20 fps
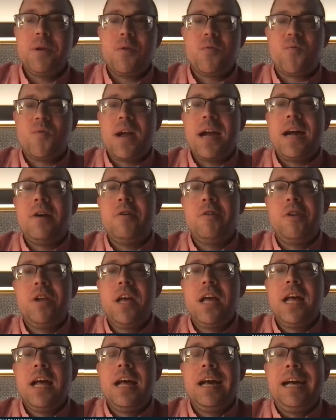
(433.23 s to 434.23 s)
will be a
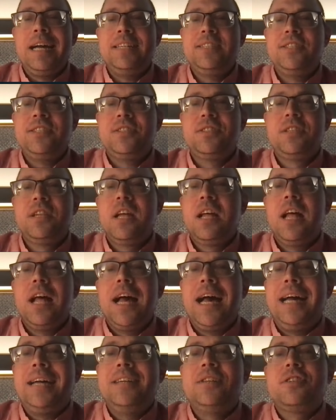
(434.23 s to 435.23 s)
rout. I just
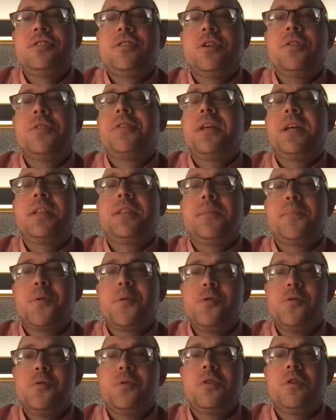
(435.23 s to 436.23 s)
don't think the
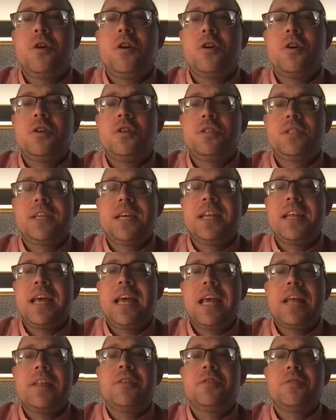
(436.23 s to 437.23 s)
Purdue guards can
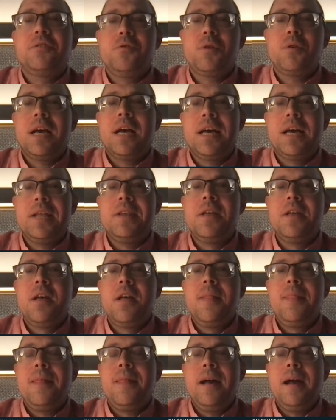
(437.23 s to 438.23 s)
handle UConn.